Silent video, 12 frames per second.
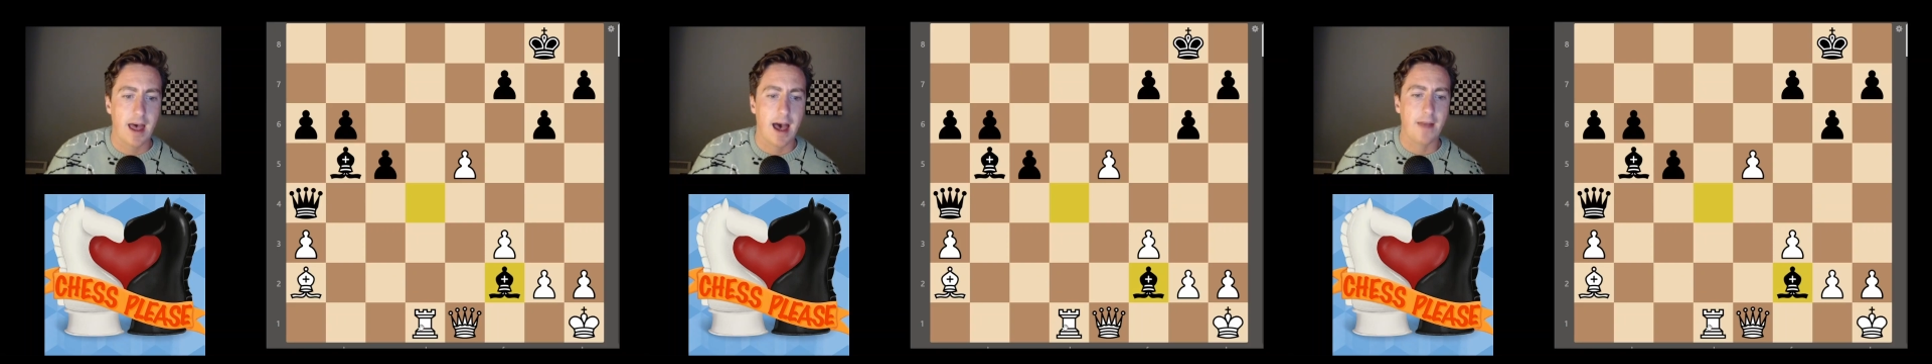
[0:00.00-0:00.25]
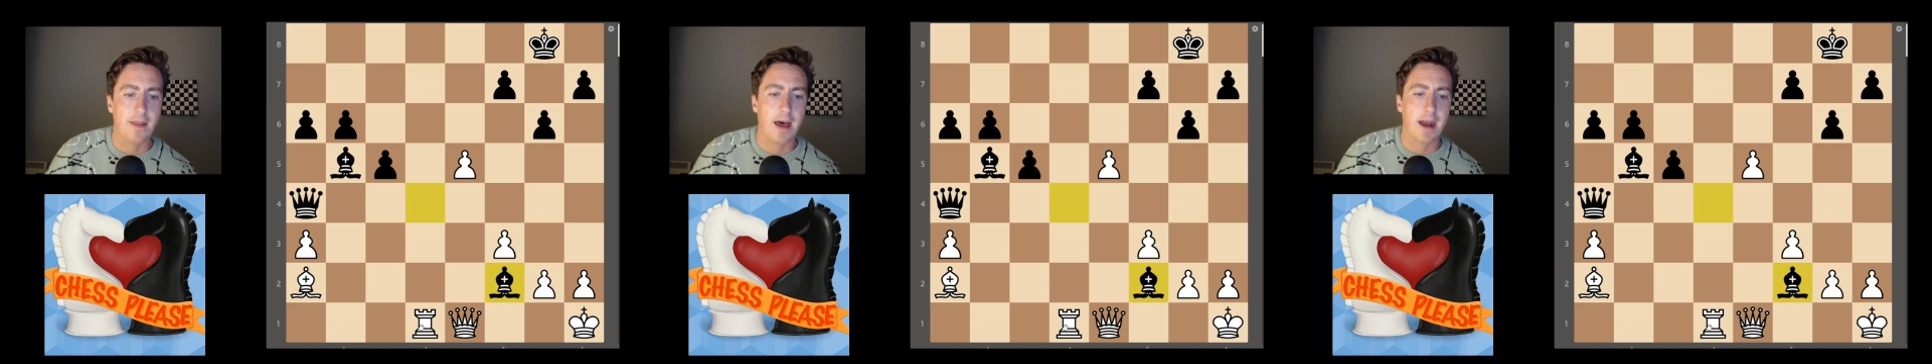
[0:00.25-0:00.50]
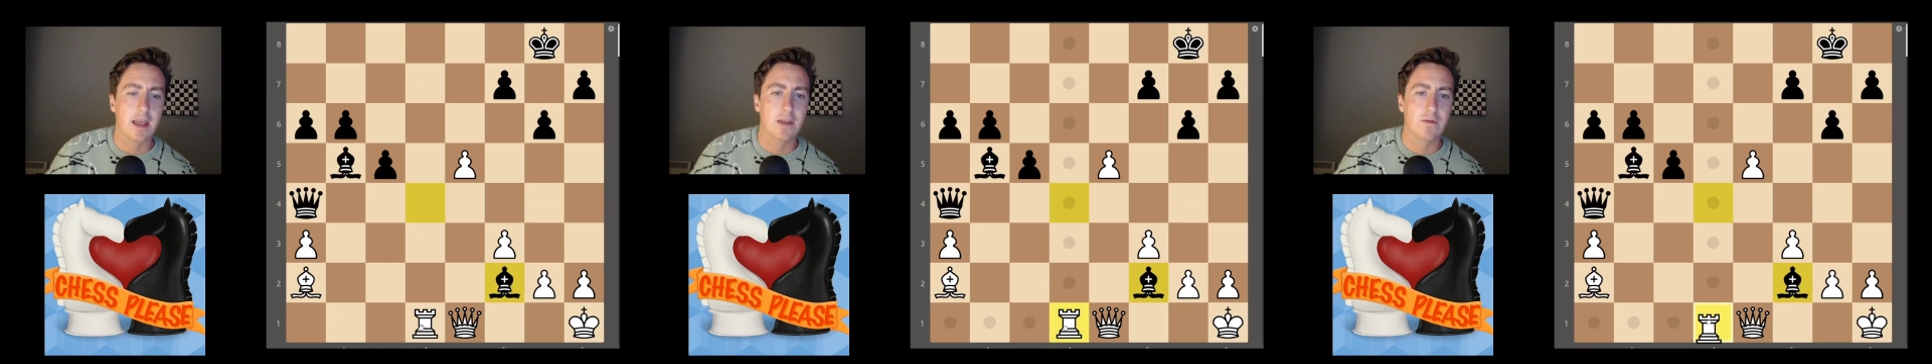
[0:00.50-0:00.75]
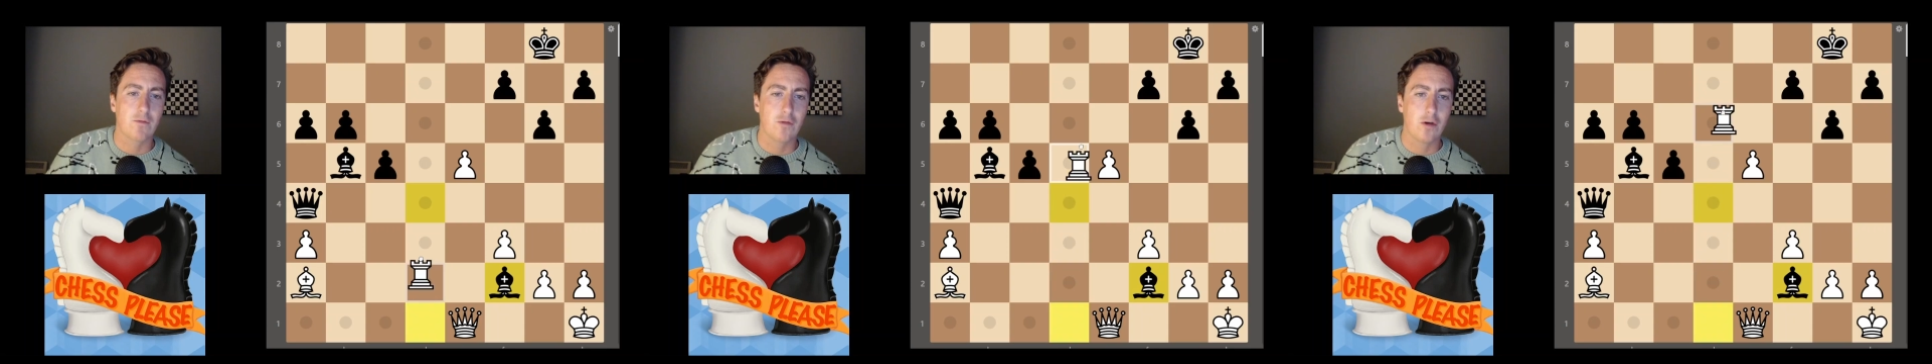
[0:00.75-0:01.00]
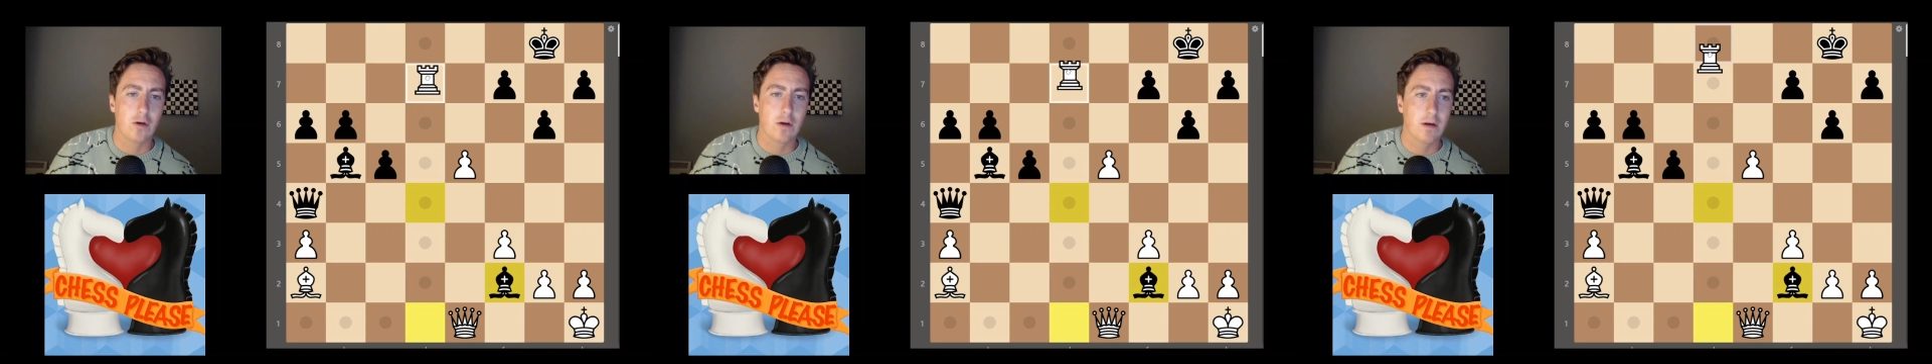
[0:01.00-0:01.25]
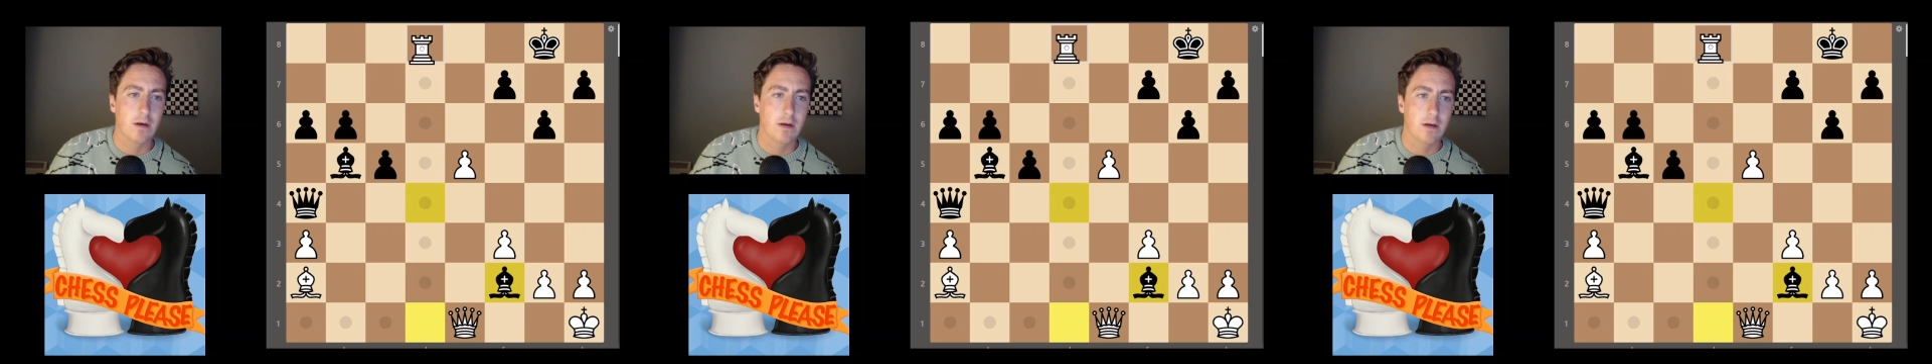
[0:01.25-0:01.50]
and that is
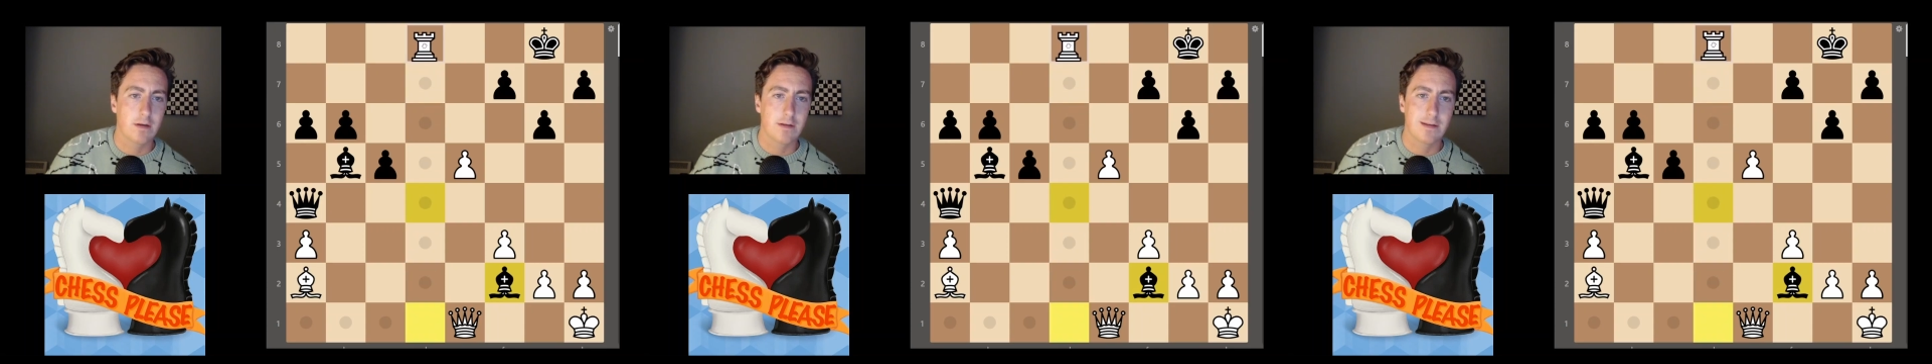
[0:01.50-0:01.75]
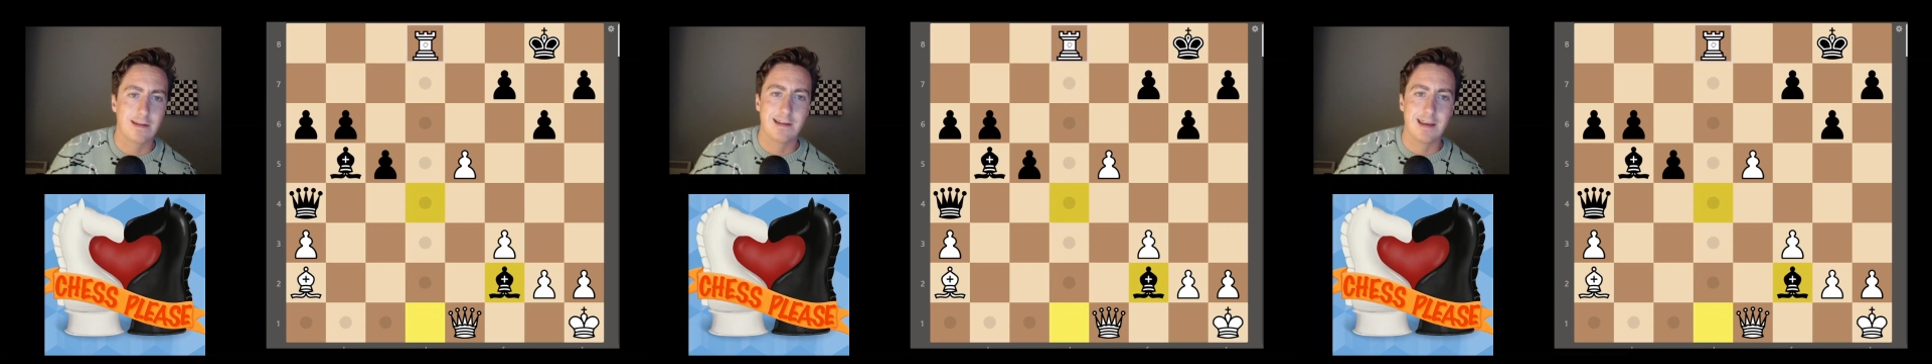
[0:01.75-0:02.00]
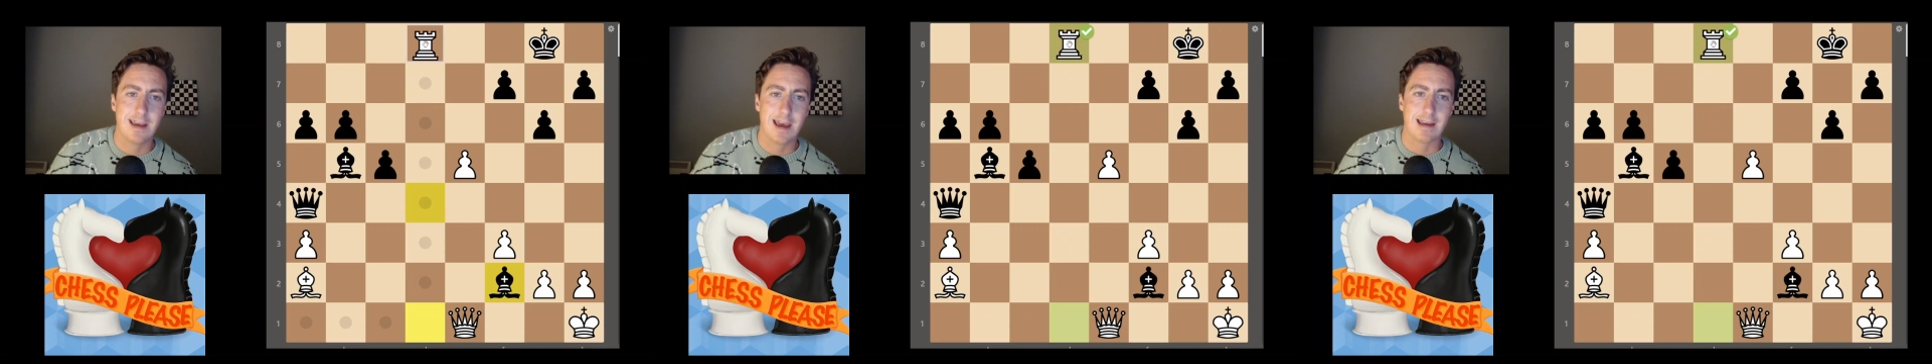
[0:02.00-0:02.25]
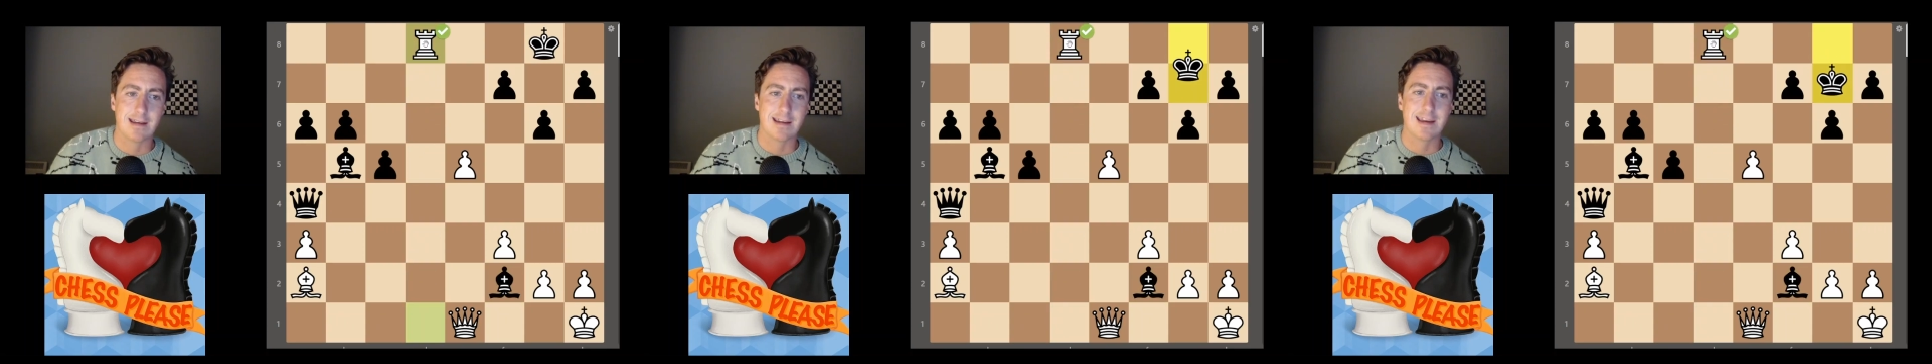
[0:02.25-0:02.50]
rook to d8,